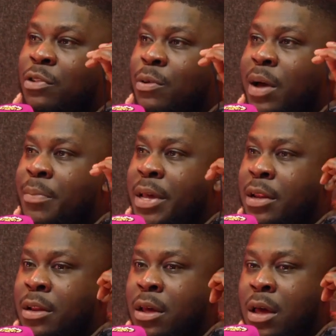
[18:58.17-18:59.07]
Do you know what I mean?
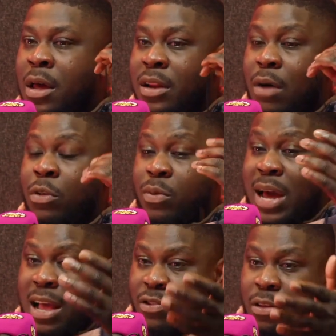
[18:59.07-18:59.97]
And that was when
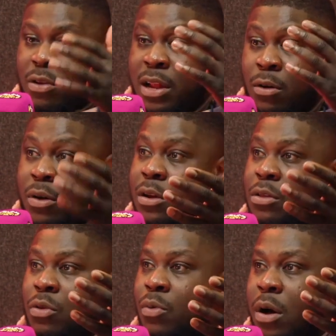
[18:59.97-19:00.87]
I actually started looking
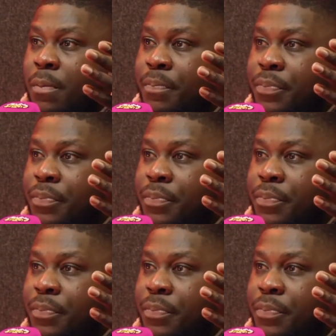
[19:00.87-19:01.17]
into what